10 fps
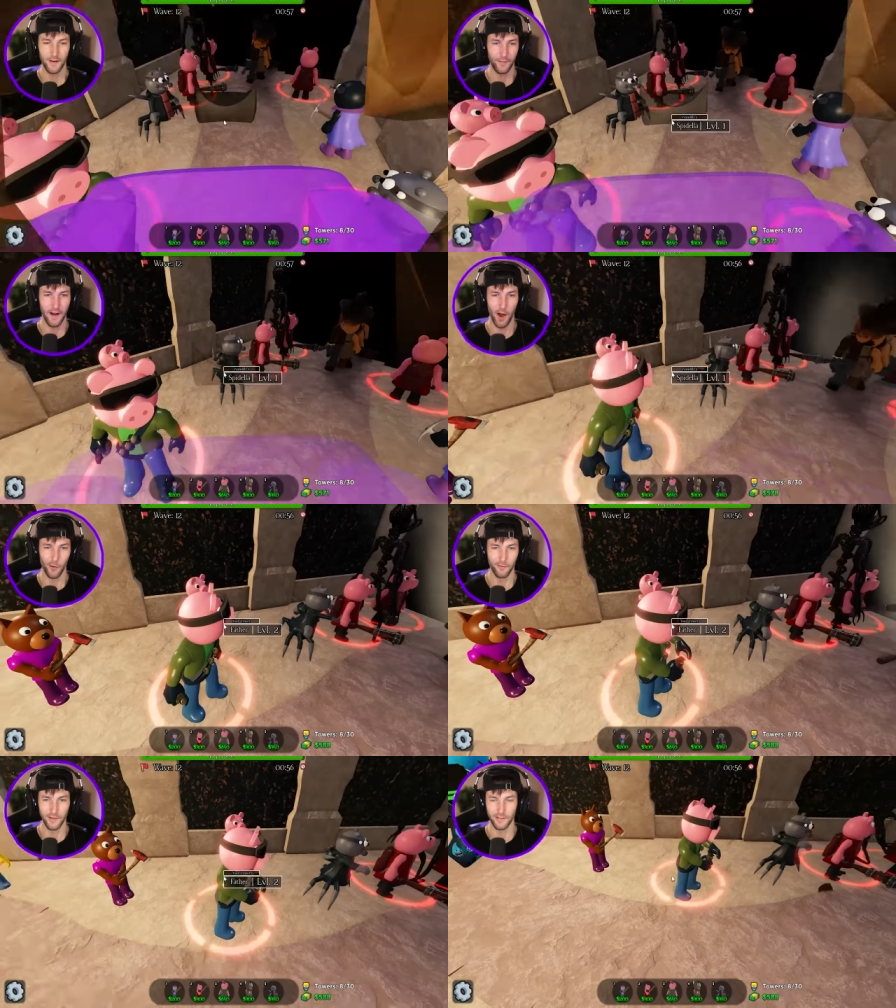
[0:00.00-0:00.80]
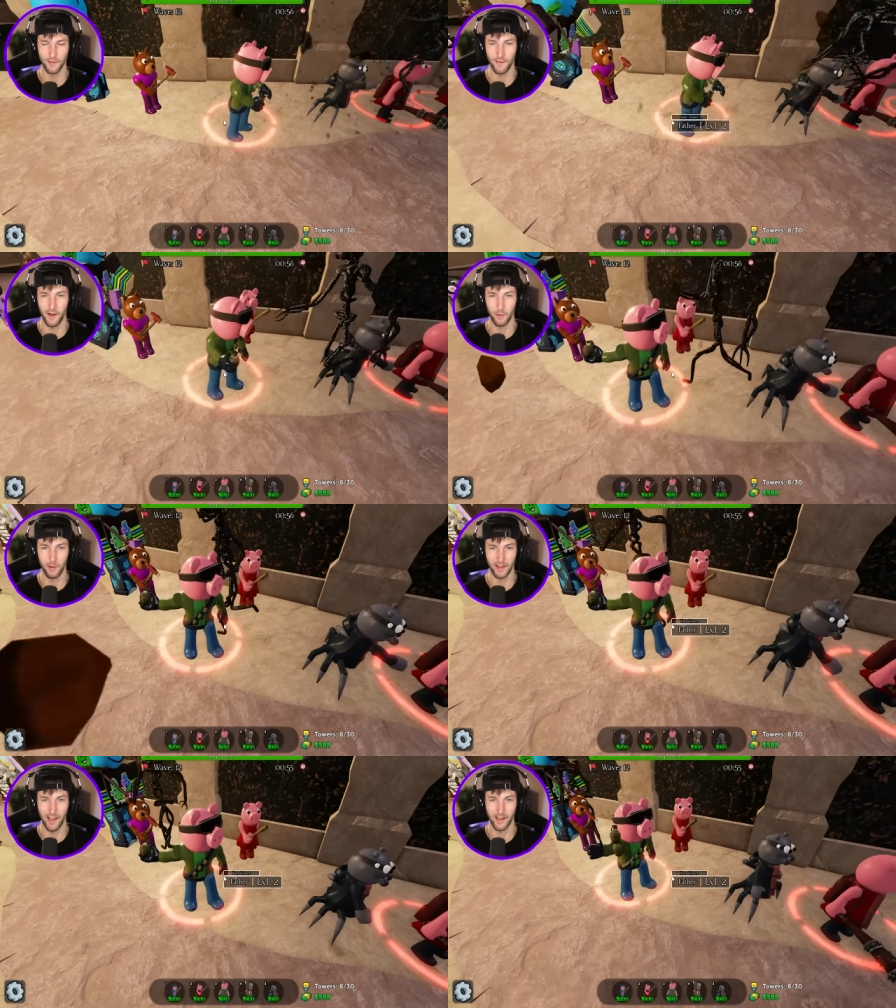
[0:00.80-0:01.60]
different outfits that Father
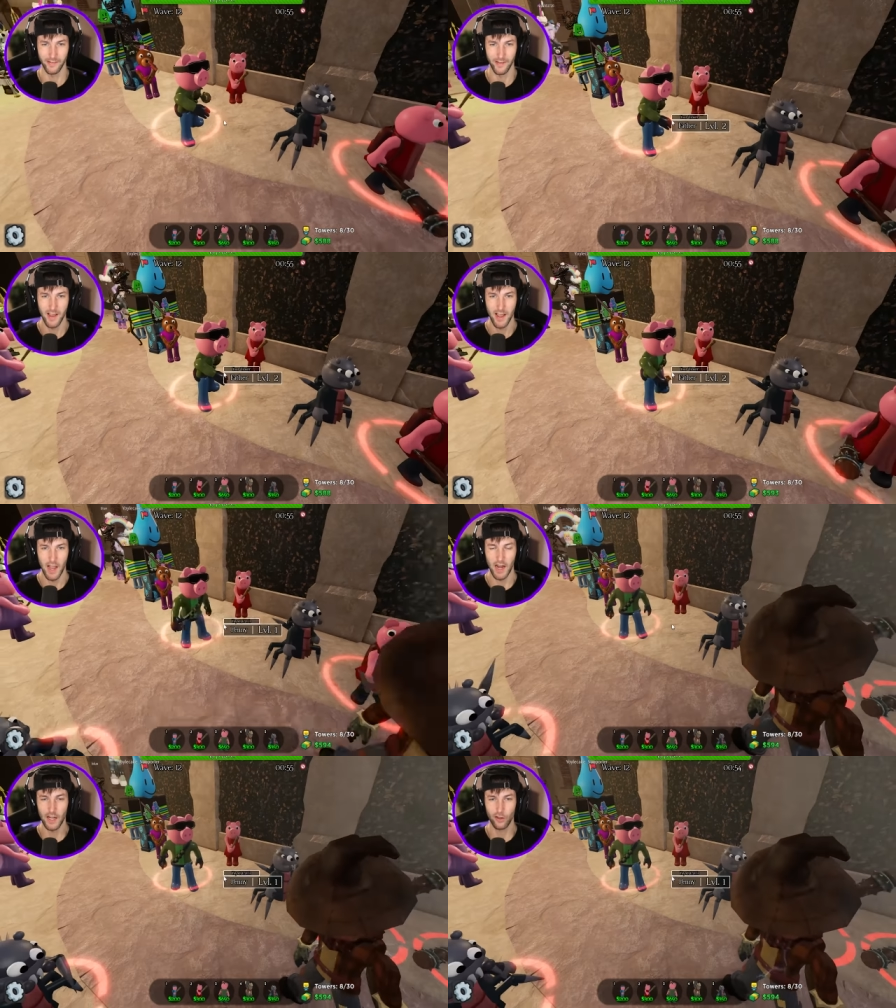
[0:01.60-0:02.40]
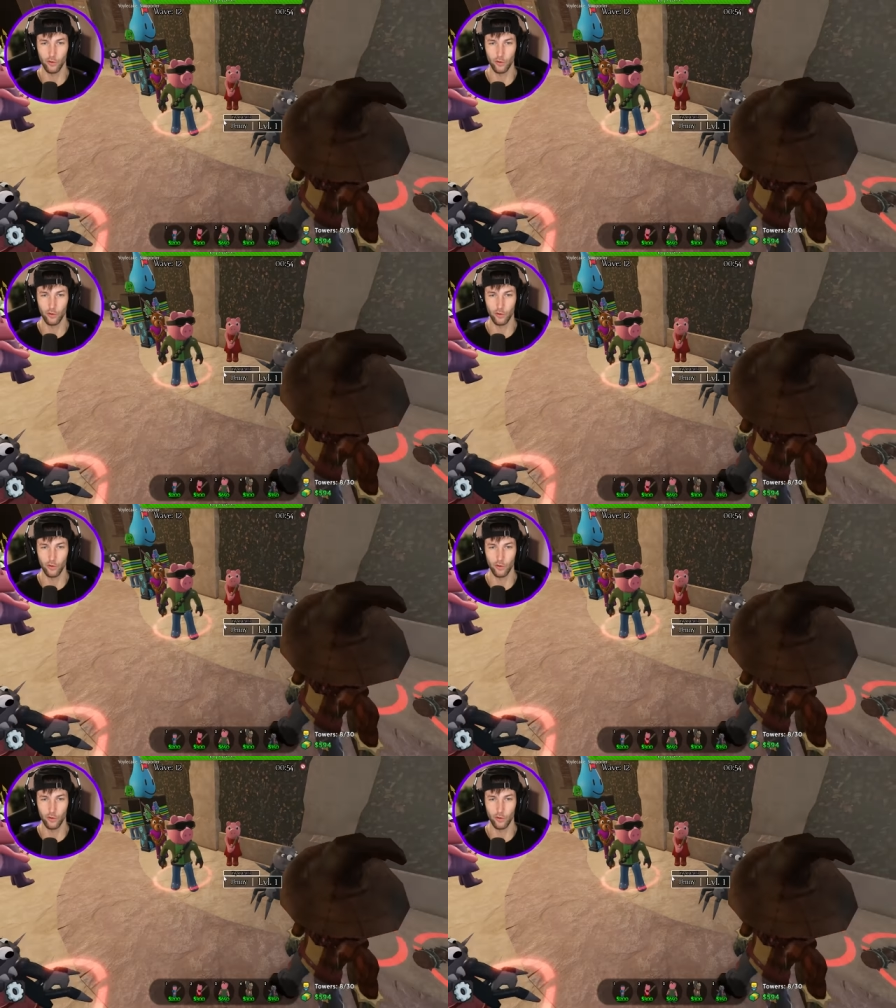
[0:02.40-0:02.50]
Pig has. And he